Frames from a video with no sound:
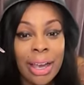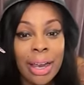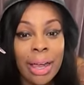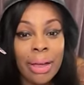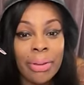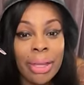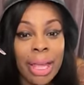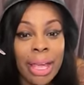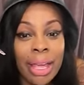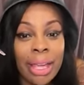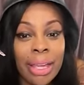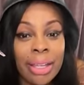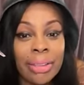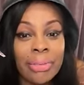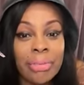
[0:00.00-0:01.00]

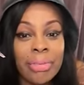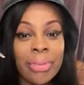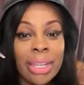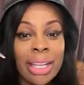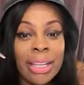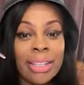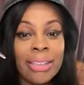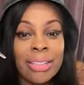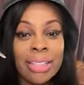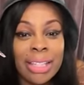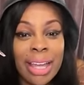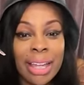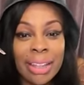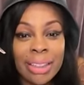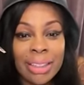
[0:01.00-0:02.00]
Okay, you
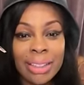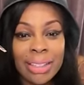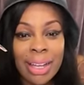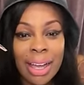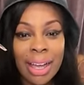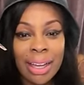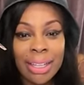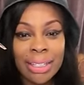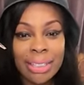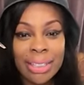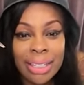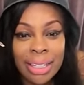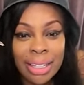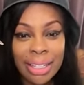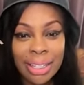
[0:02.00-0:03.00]
said. Uh,
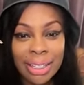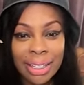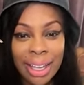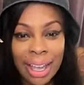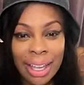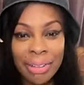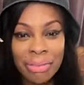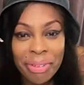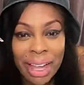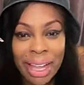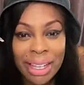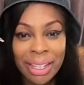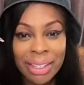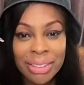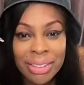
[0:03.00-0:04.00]
D K
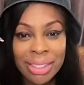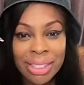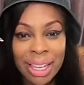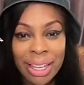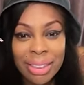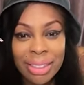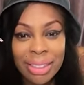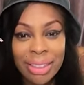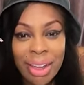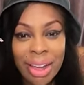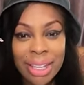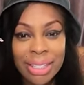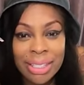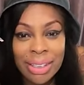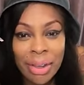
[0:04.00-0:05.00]
Fikey, you said
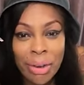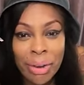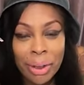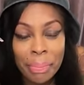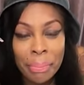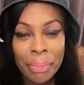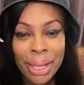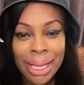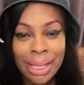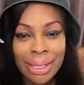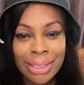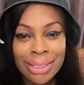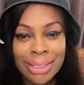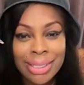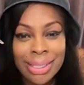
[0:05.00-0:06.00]
thoughts on
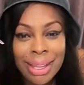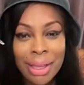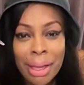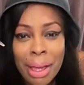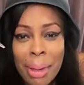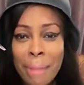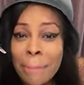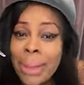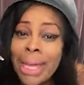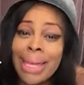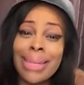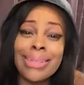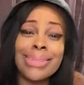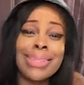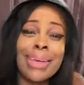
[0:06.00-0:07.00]
beans.
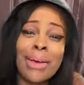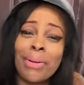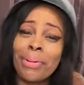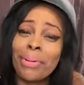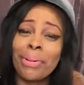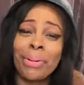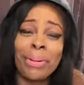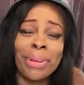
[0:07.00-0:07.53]
Beans who?